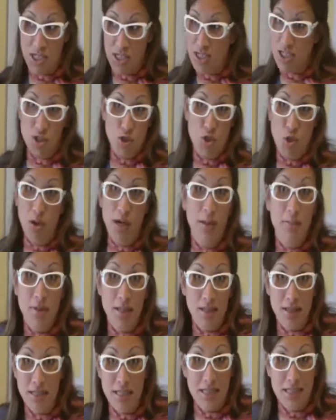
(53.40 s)
which is
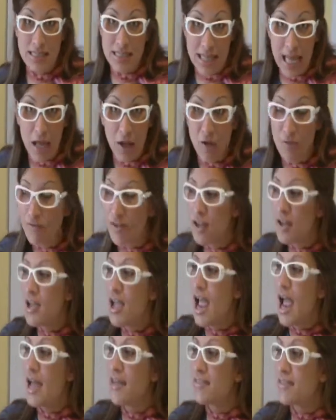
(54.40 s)
enjoyable in
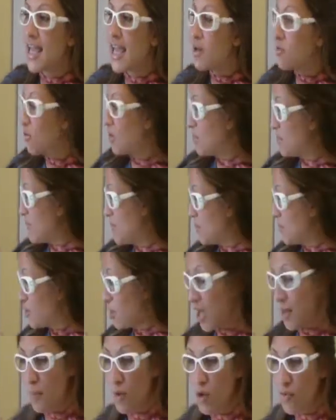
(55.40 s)
itself, and then when
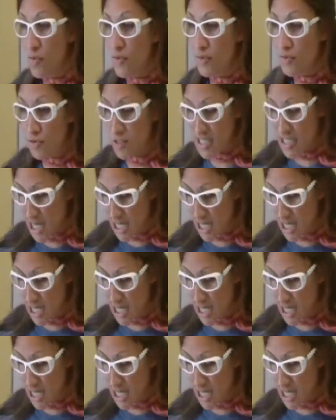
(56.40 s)
people come over